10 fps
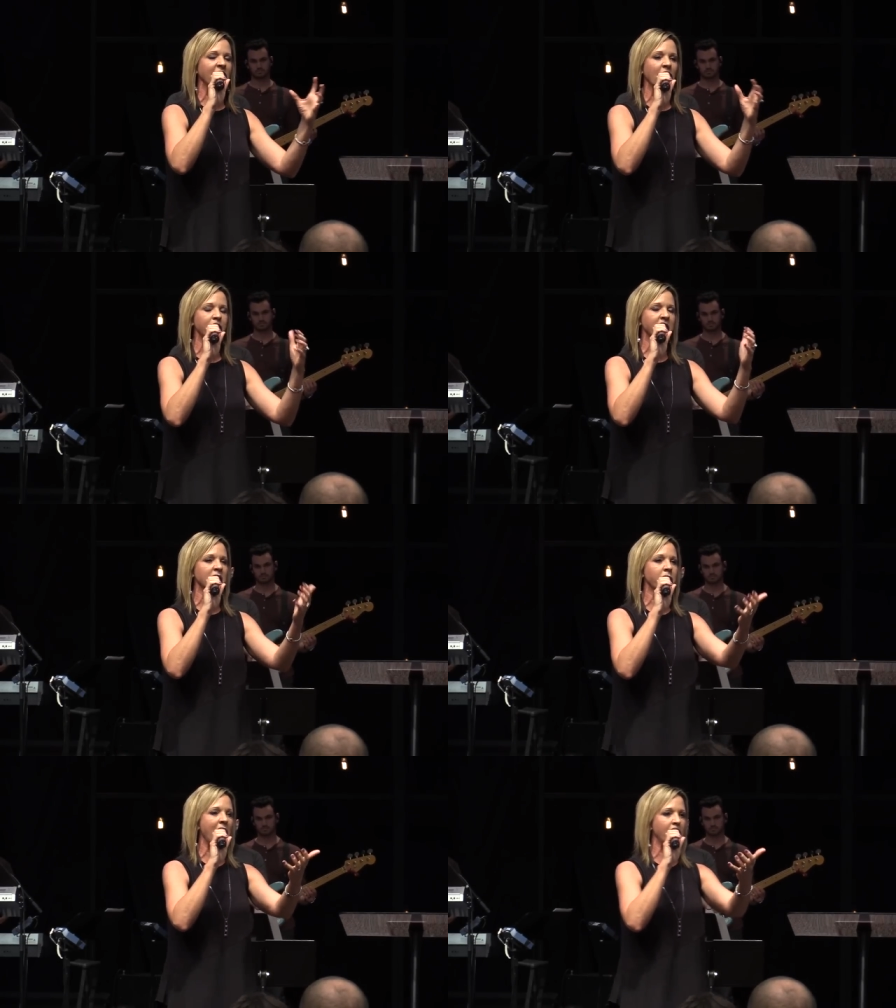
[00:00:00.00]
Like I'm in
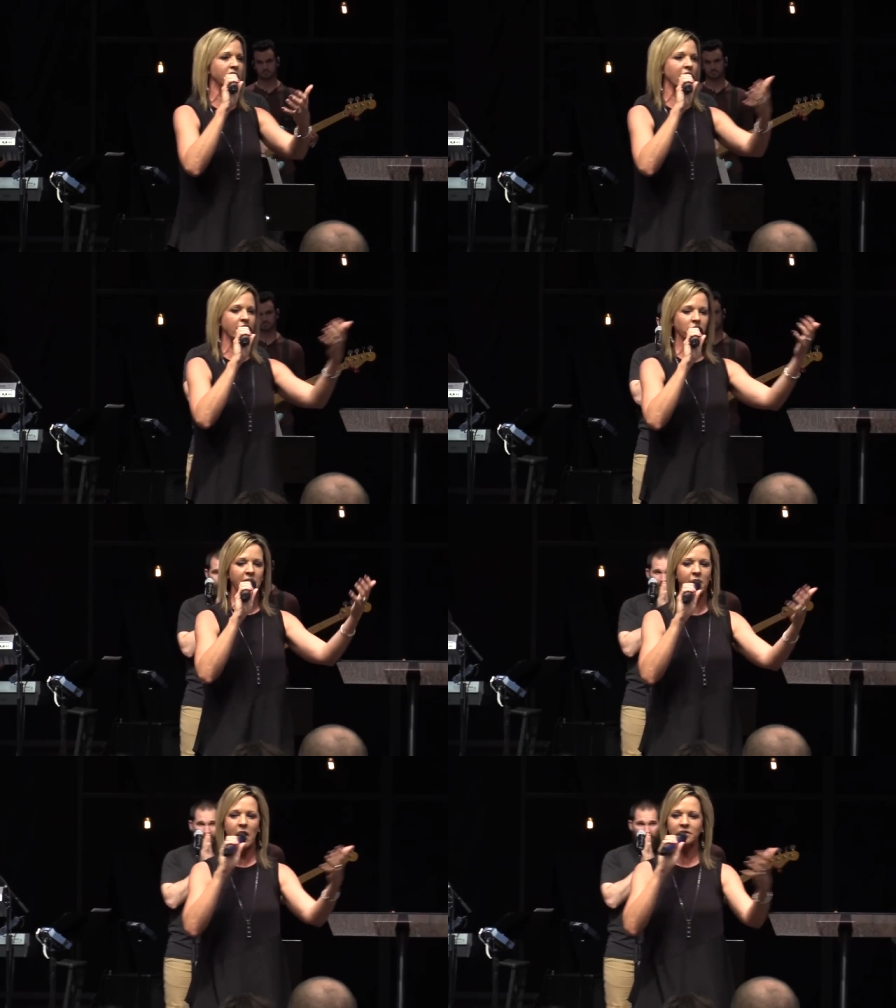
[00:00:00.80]
the Bible, like,
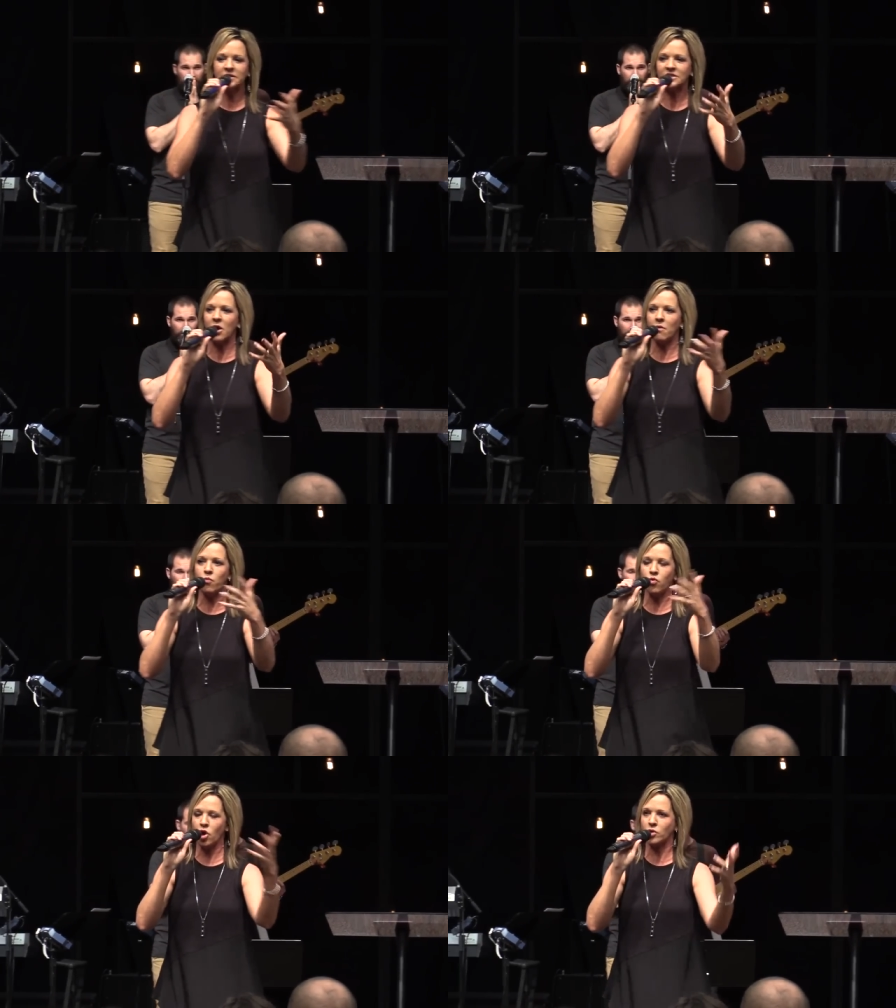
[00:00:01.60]
okay, how does this all
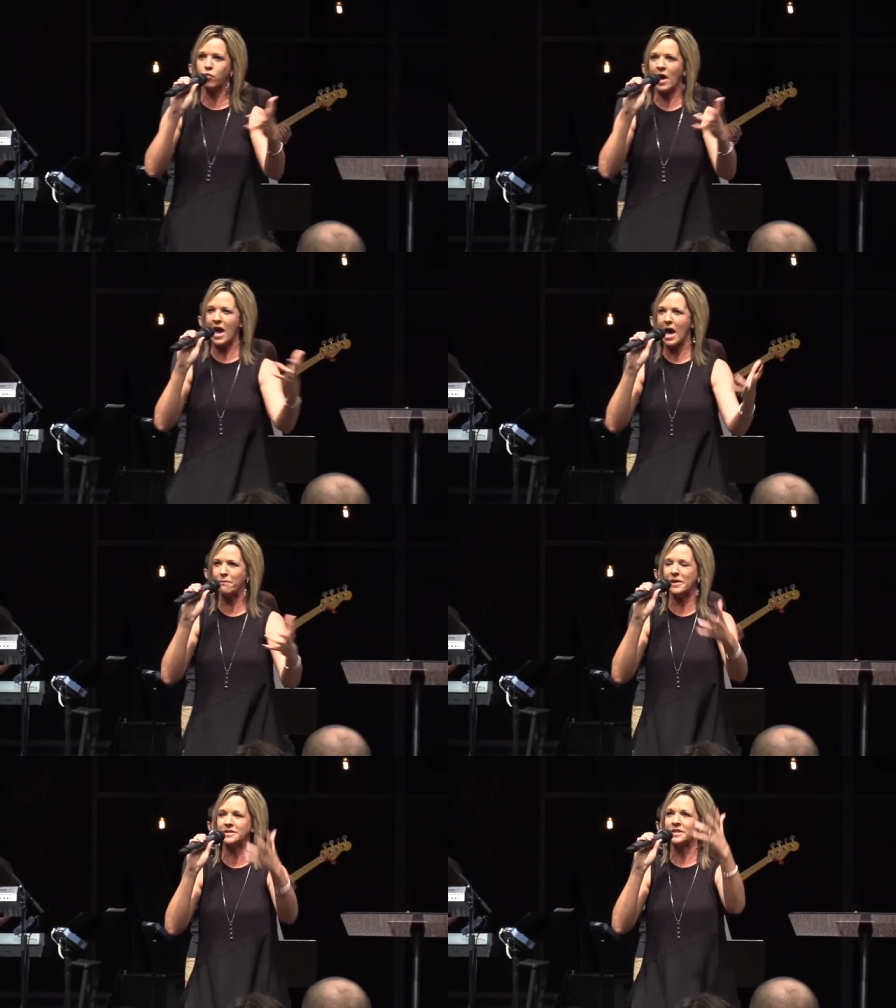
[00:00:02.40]
work? What
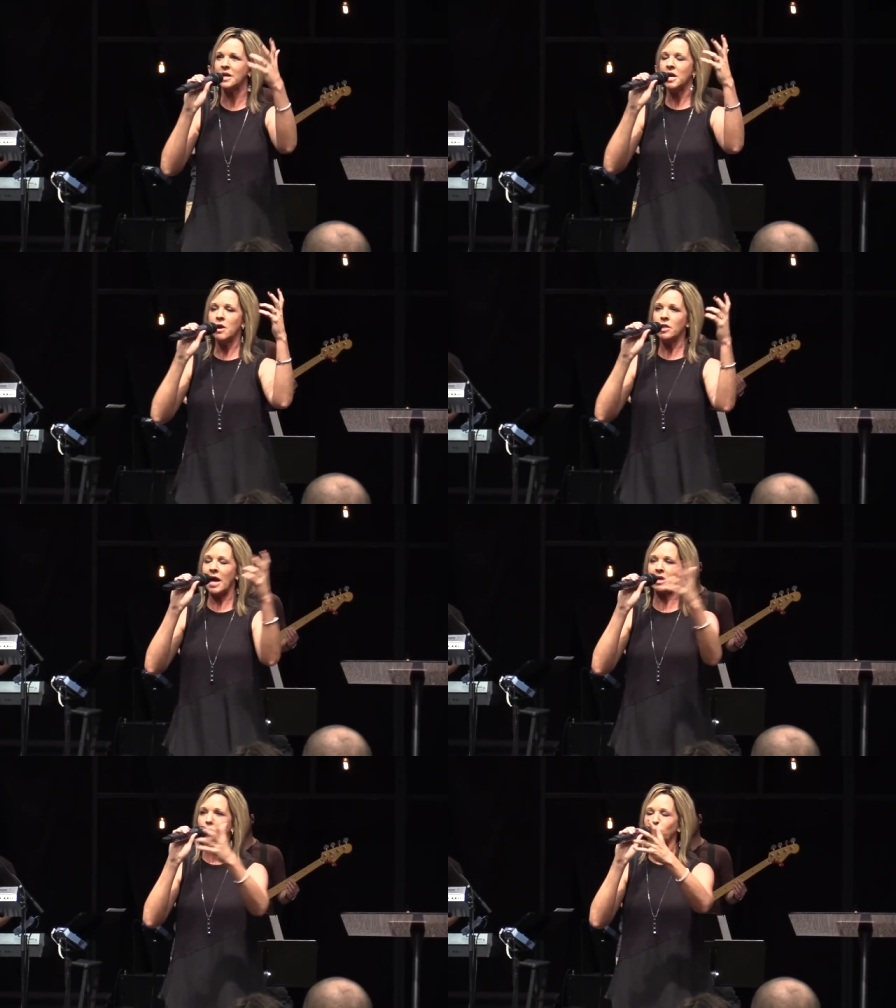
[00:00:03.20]
happens? Like